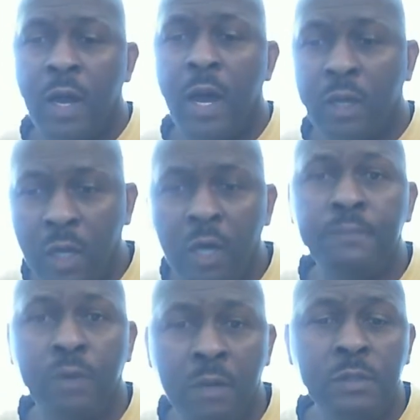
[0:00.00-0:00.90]
our god
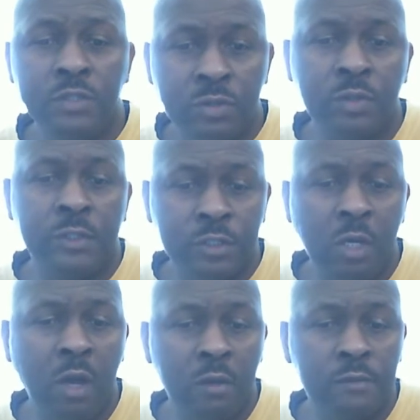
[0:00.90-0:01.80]
promised to
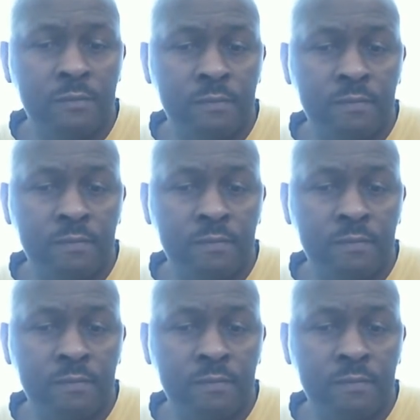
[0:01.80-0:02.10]
return